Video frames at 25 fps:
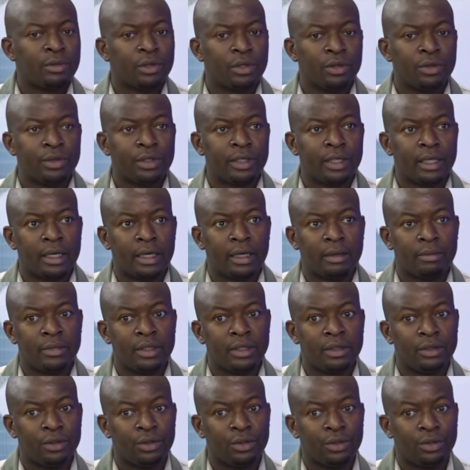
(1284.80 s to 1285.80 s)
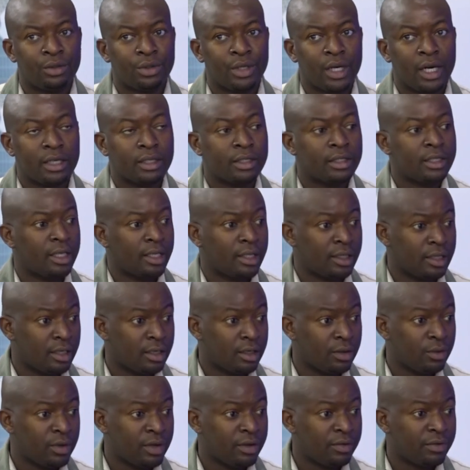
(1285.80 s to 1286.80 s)
Absolutely. I mean, you can't take
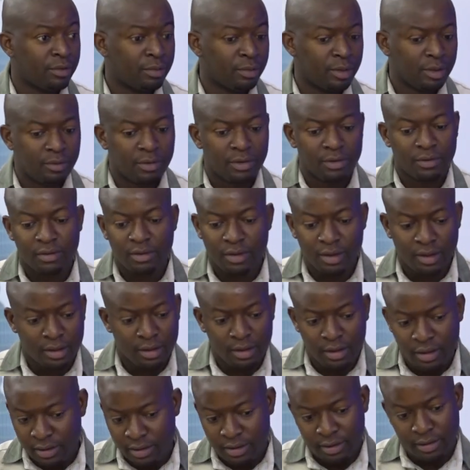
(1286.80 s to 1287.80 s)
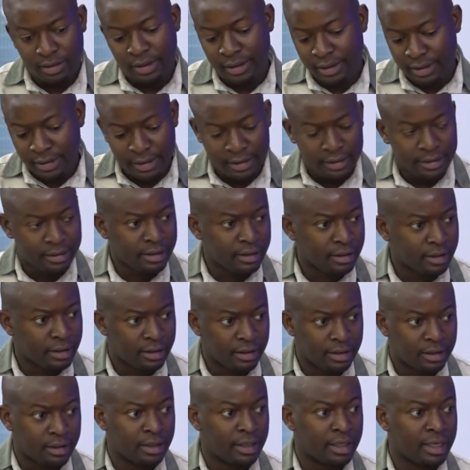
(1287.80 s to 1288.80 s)
that away from them. The, the, it's, it's, it's,
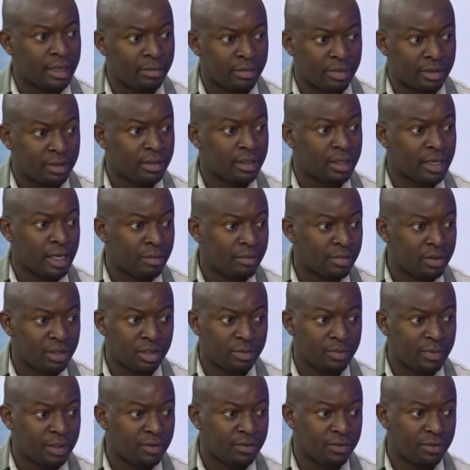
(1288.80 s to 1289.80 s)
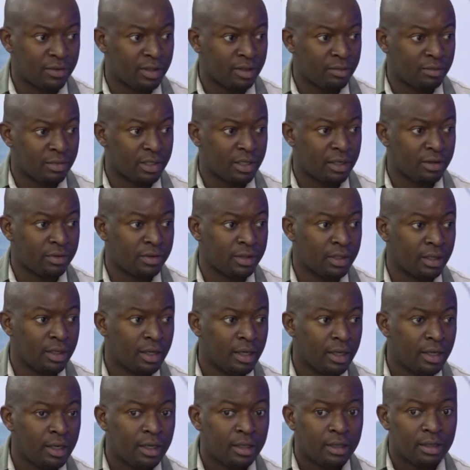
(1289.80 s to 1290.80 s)
it's the numbers. The numbers speak for themselves.
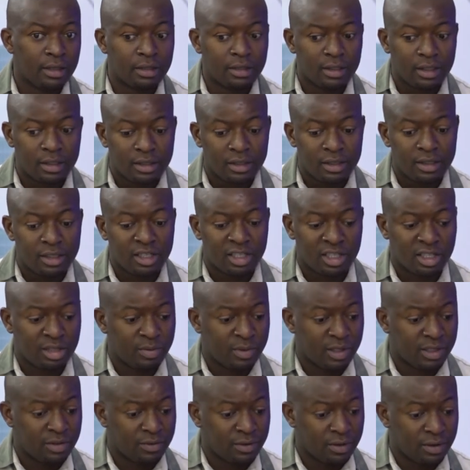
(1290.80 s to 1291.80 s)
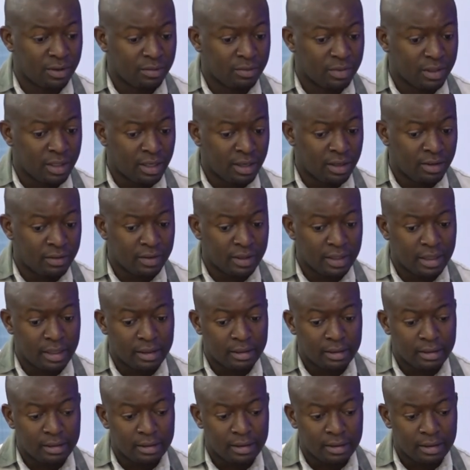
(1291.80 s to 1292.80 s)
Sure. The statistics speak for themselves
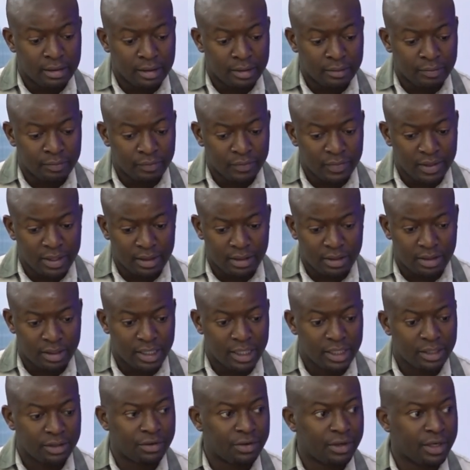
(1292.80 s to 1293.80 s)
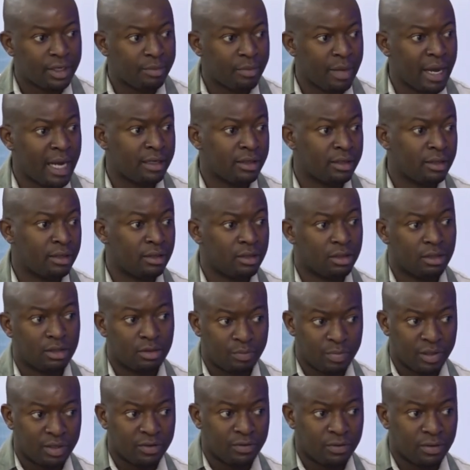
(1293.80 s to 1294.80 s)
and the um, exchange rate patterns
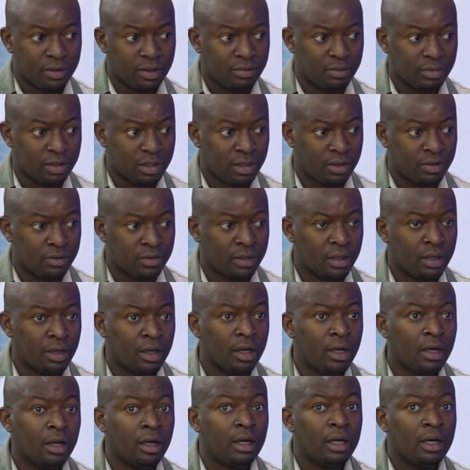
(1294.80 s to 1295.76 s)
speak for themselves. Mm.